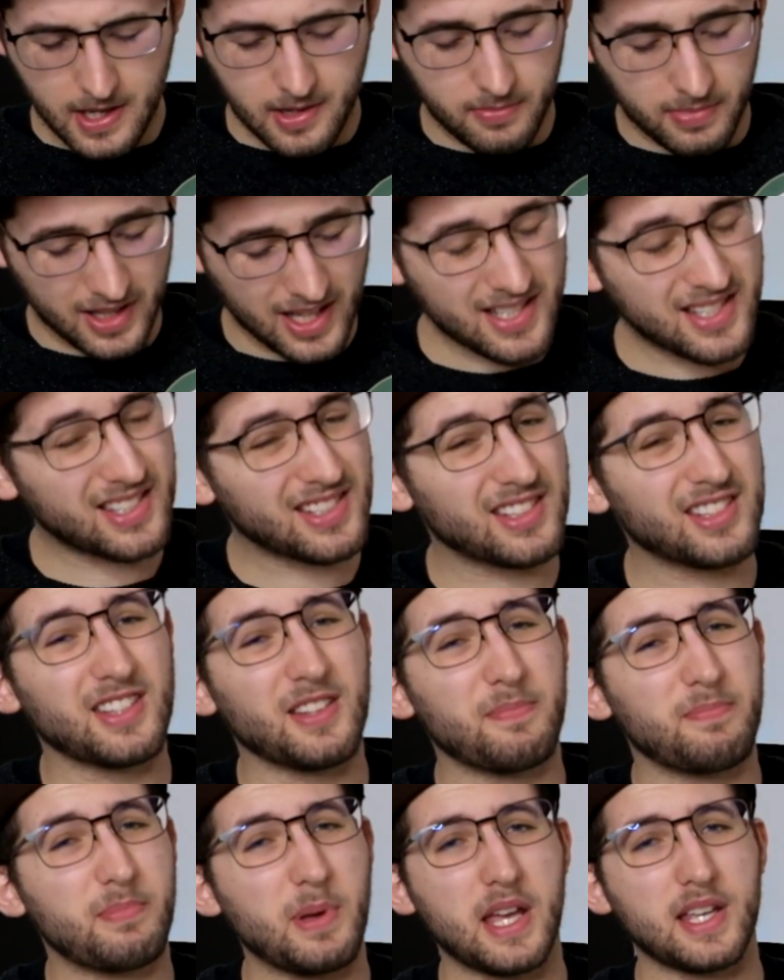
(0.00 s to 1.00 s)
But that's
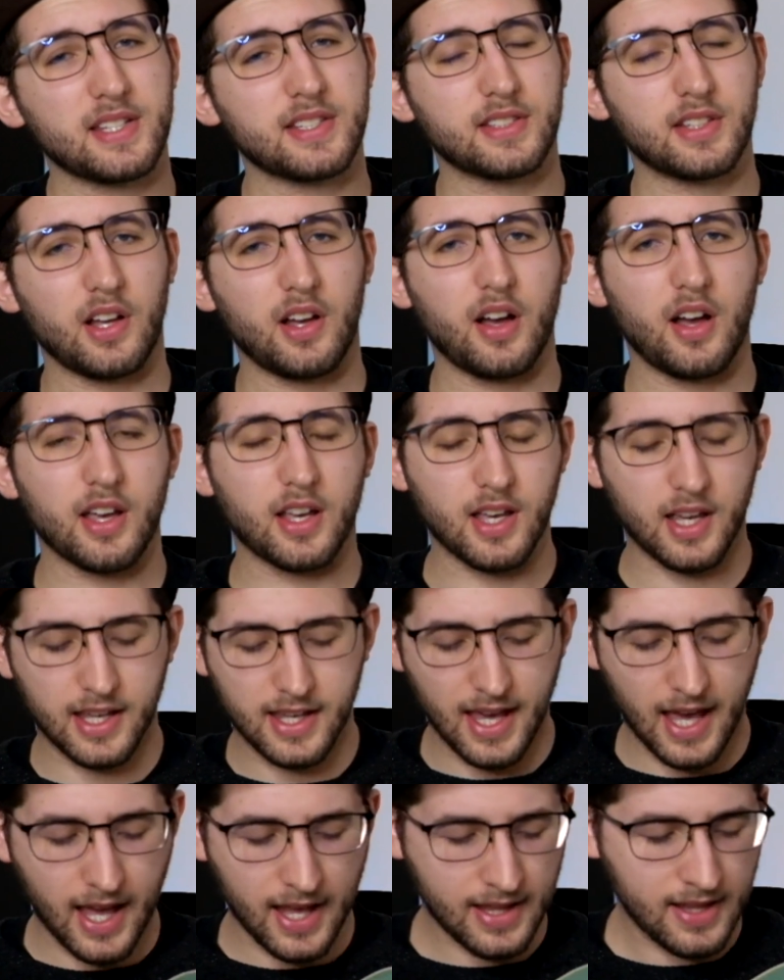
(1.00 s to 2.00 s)
the best I could
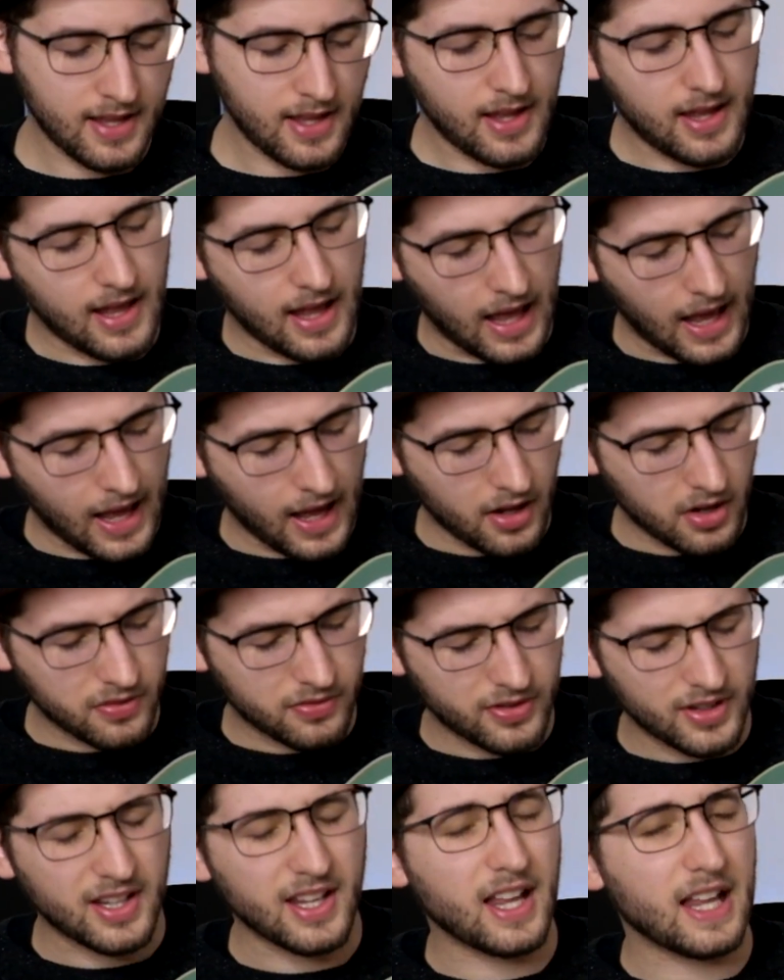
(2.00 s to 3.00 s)
get out
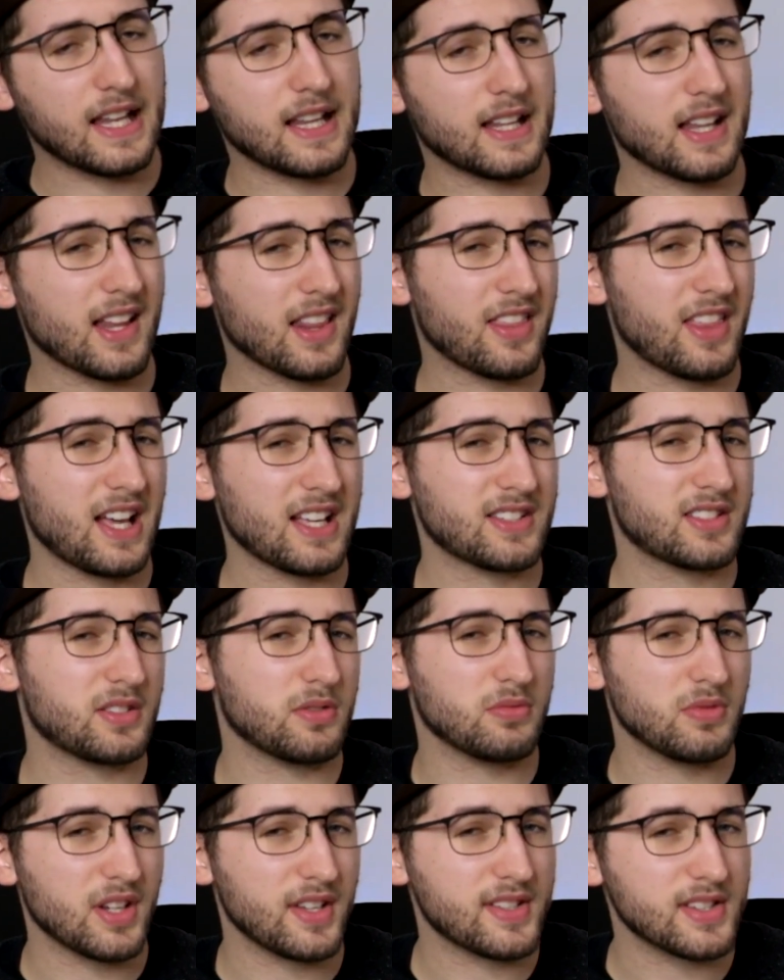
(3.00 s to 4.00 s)
of it, and that's the
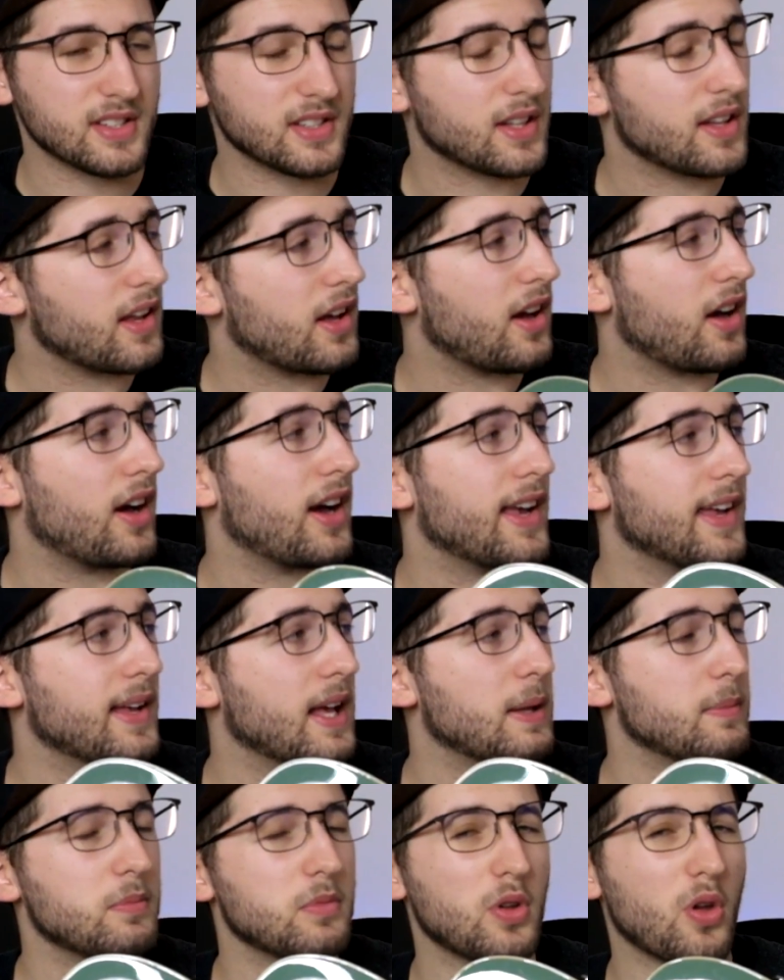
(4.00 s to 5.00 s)
reason I
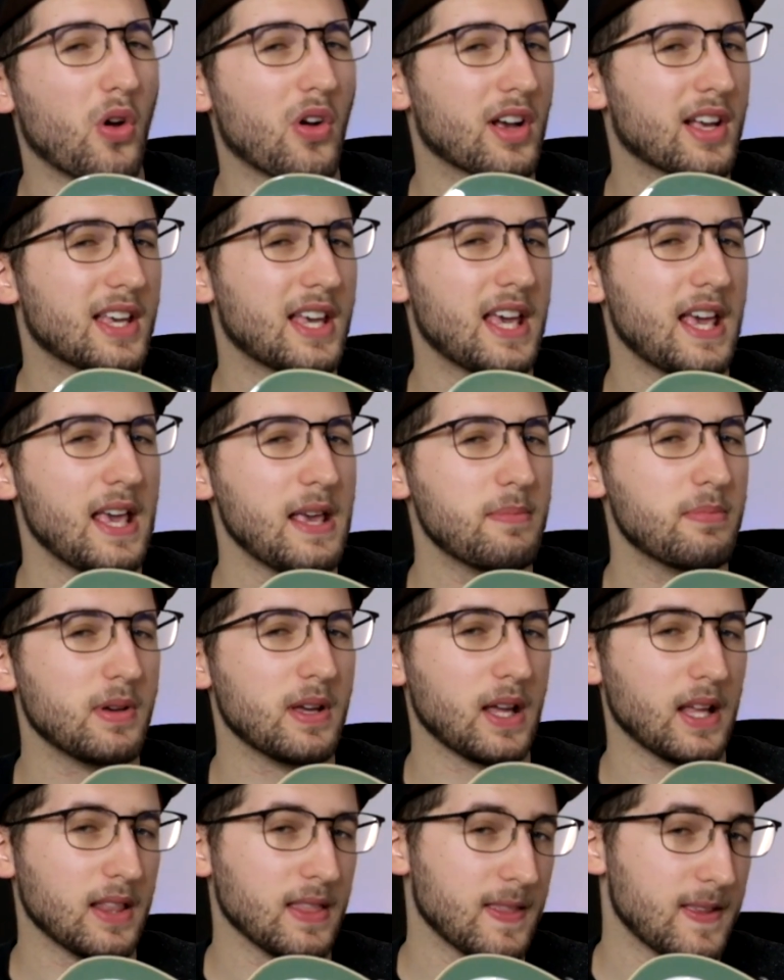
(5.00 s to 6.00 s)
am not
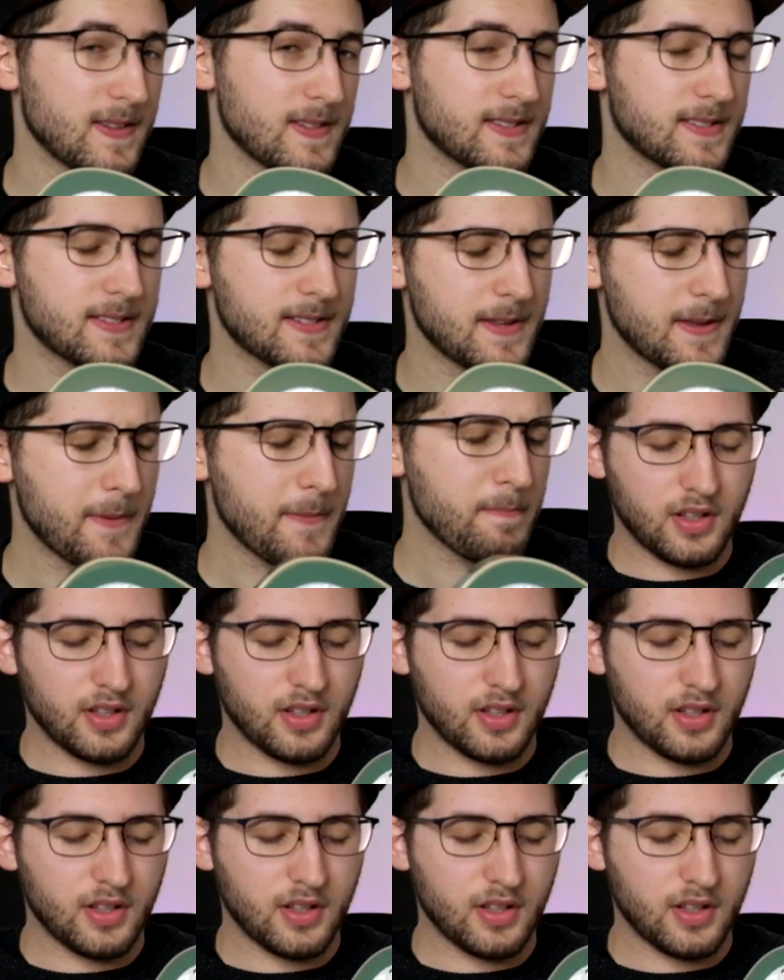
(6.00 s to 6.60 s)
keeping this.